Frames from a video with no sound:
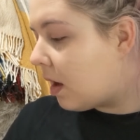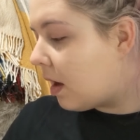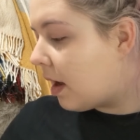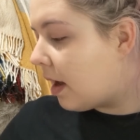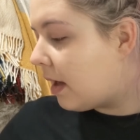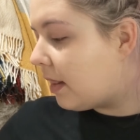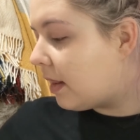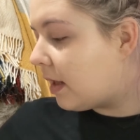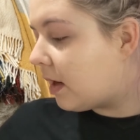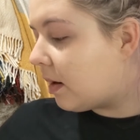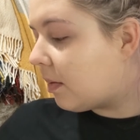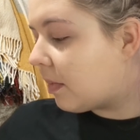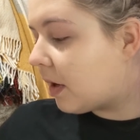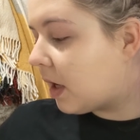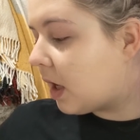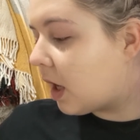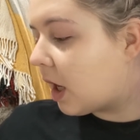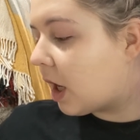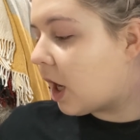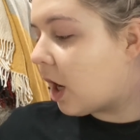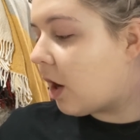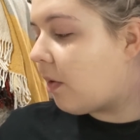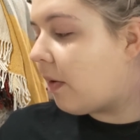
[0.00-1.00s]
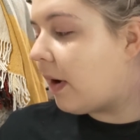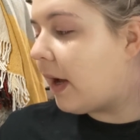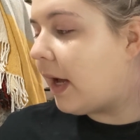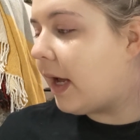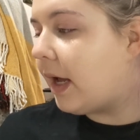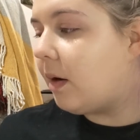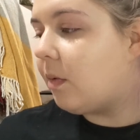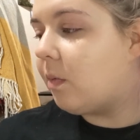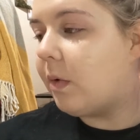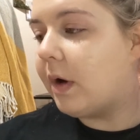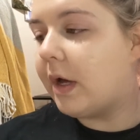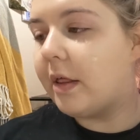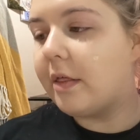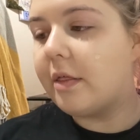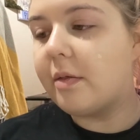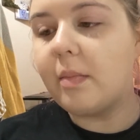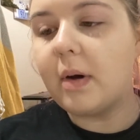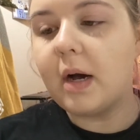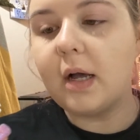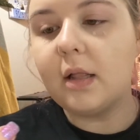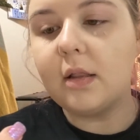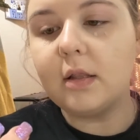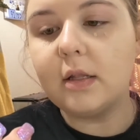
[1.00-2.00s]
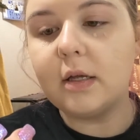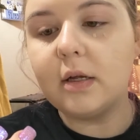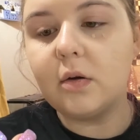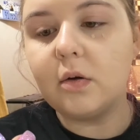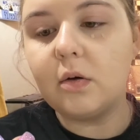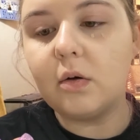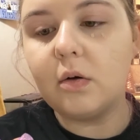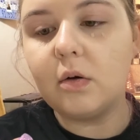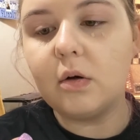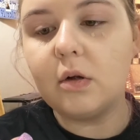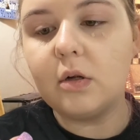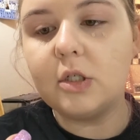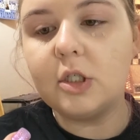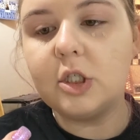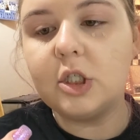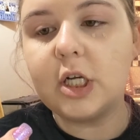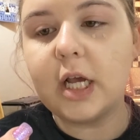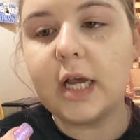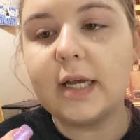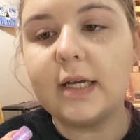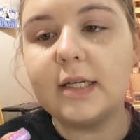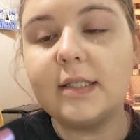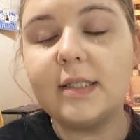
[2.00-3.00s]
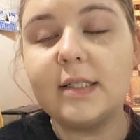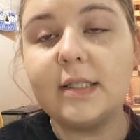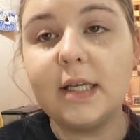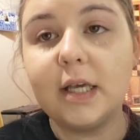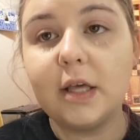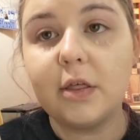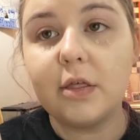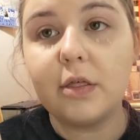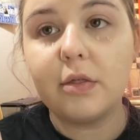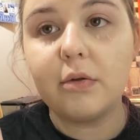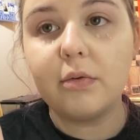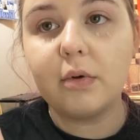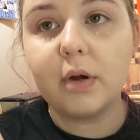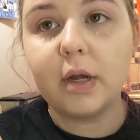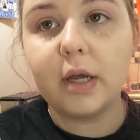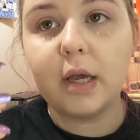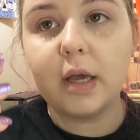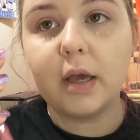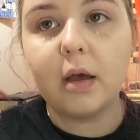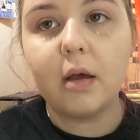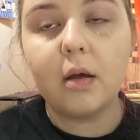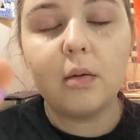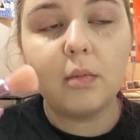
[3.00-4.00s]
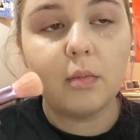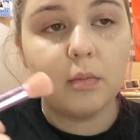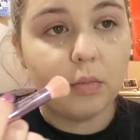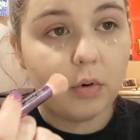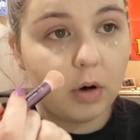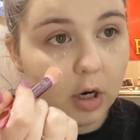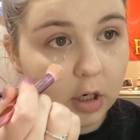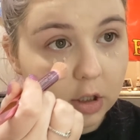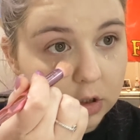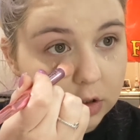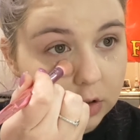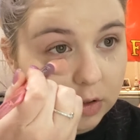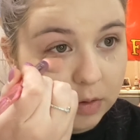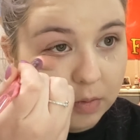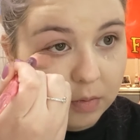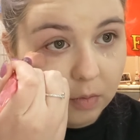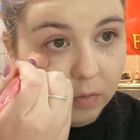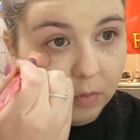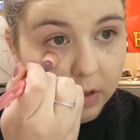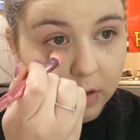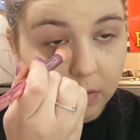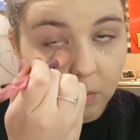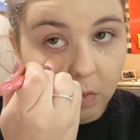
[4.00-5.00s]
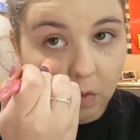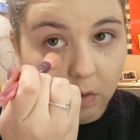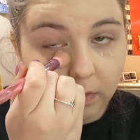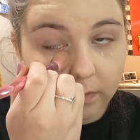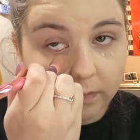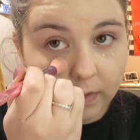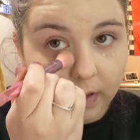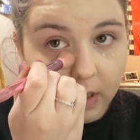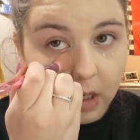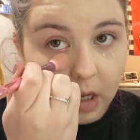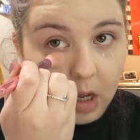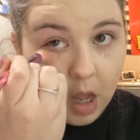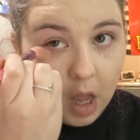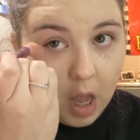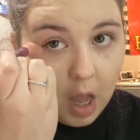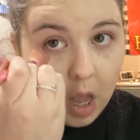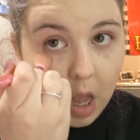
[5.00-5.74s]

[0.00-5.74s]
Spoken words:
And then I'm going to go in with my little JSC3 brush with Morphe.